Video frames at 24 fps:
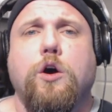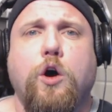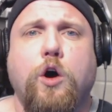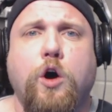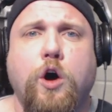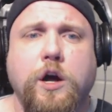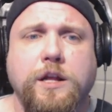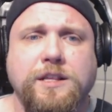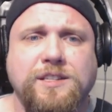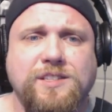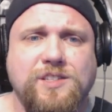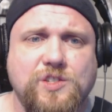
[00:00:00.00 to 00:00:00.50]

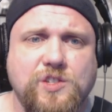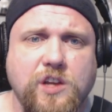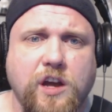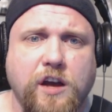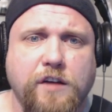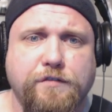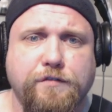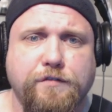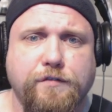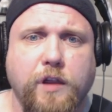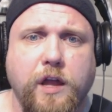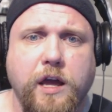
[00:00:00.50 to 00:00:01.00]
on
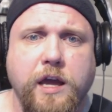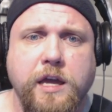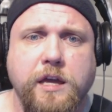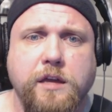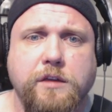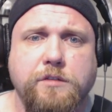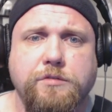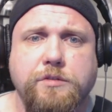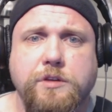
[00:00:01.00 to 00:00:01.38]
stuff like